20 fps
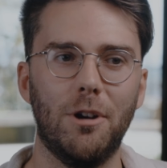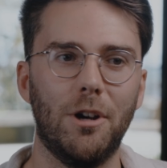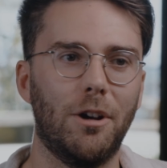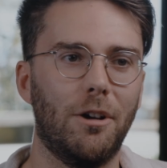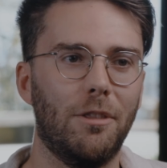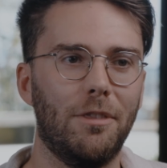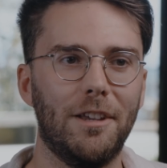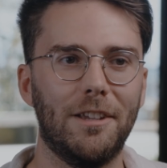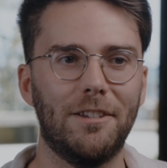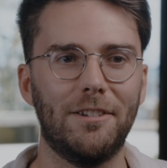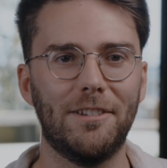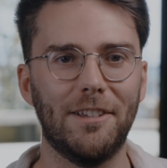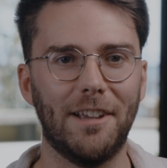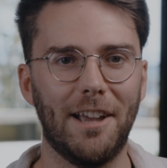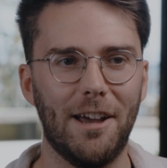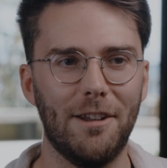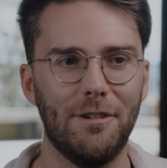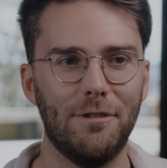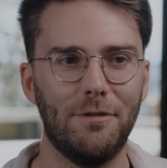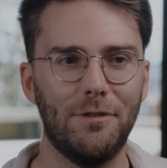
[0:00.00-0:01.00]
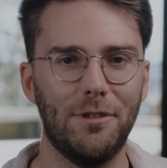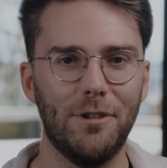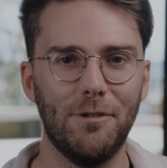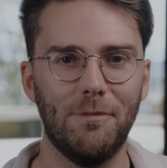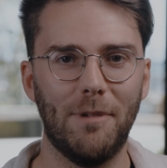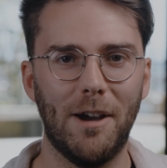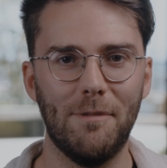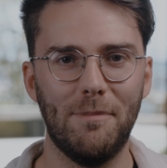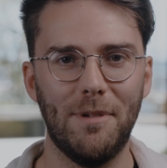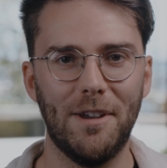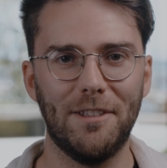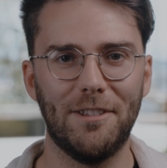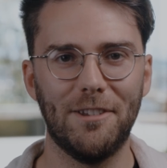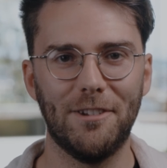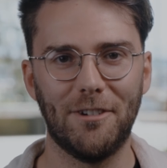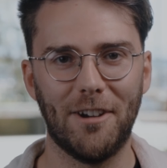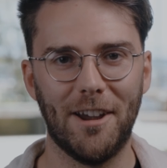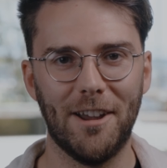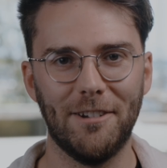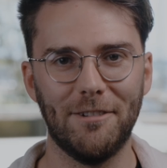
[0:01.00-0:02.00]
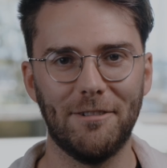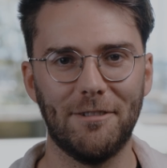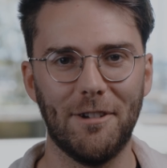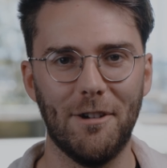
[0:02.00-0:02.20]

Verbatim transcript: work on this to kind of do my bit to try and